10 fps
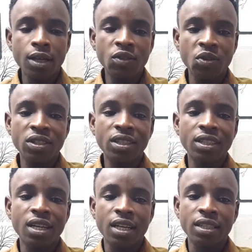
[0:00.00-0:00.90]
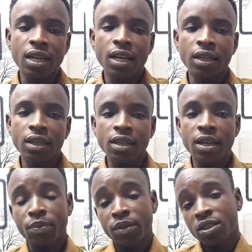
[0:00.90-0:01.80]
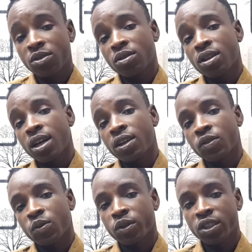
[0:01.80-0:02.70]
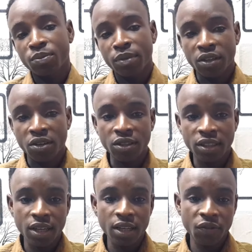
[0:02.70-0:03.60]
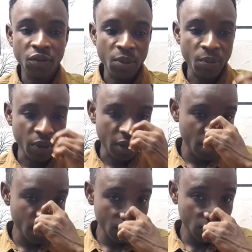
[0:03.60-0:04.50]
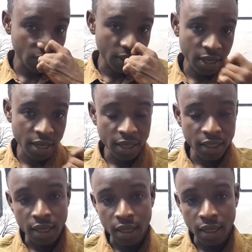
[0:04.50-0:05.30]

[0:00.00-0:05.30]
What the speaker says: Thanks for watching, guys. I really appreciate you guys for watching my content from the beginning to the end